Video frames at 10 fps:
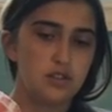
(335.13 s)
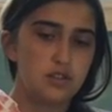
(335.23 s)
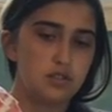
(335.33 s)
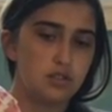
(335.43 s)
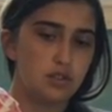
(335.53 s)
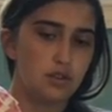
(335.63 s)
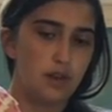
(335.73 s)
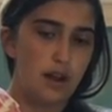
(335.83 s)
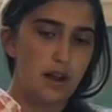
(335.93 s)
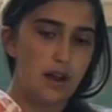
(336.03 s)
So
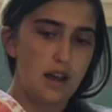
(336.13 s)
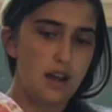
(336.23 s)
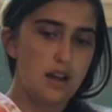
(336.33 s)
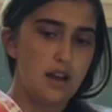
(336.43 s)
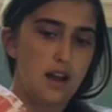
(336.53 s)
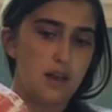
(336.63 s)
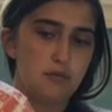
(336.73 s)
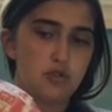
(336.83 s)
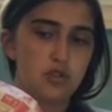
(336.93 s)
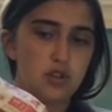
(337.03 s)
I'm
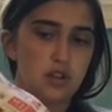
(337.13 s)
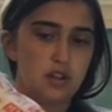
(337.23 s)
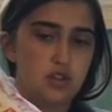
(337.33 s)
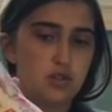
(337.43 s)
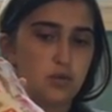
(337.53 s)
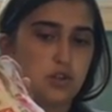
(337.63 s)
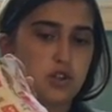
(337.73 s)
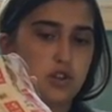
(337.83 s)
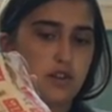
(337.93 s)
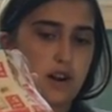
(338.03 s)
just gonna squish
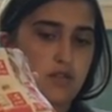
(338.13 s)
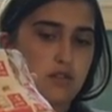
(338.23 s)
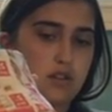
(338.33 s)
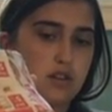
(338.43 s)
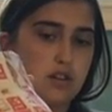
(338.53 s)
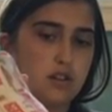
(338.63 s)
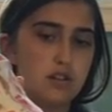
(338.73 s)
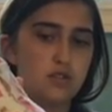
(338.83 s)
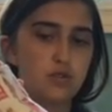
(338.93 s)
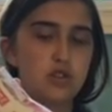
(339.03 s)
it around,
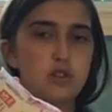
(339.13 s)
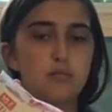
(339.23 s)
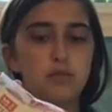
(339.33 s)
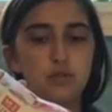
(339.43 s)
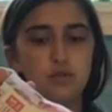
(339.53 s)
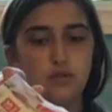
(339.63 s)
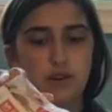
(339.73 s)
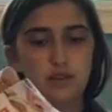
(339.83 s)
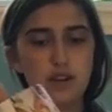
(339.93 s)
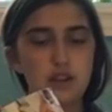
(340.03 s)
squish the balloon
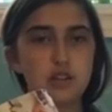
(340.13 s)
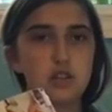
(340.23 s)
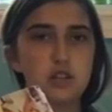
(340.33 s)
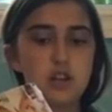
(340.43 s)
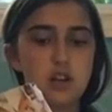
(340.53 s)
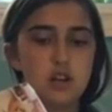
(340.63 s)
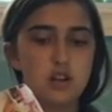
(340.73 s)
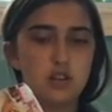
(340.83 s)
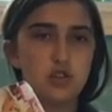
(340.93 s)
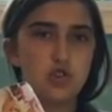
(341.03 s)
around the edges
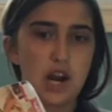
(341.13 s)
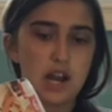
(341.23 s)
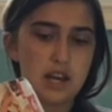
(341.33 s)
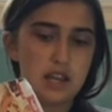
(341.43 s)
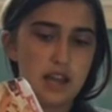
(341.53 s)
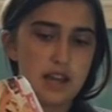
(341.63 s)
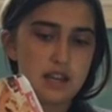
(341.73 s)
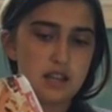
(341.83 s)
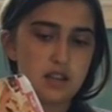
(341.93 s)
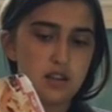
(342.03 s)
to try to
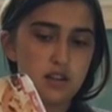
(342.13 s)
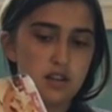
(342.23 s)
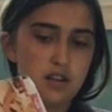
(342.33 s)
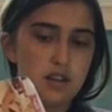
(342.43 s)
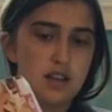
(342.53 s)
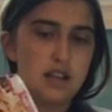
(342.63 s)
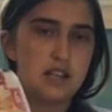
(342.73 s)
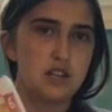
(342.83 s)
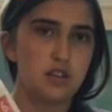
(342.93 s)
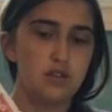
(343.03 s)
get
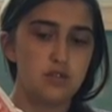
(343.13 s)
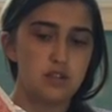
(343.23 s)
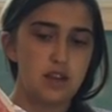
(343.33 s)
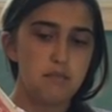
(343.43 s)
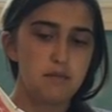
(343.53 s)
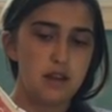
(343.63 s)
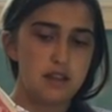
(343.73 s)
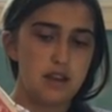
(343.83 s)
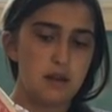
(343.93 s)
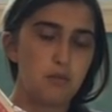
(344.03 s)
it to loosen up,
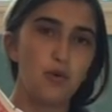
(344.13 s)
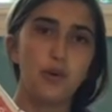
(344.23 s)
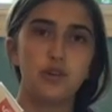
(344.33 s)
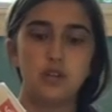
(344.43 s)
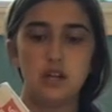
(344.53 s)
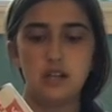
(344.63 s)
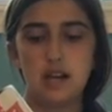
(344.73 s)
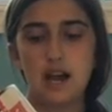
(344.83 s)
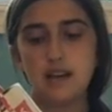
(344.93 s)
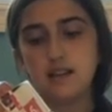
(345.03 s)
and then I'm going to
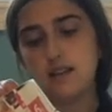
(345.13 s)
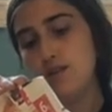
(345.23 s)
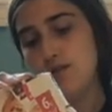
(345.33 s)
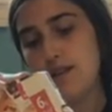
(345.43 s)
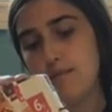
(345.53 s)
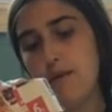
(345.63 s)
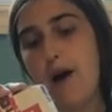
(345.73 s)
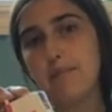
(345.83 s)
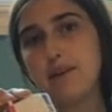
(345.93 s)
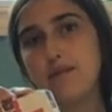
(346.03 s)
untie it. You can
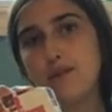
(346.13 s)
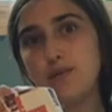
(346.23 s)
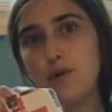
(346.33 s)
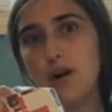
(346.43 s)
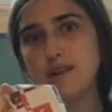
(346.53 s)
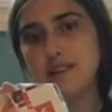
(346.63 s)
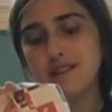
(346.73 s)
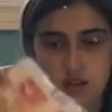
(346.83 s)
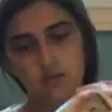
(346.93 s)
pop it if you want.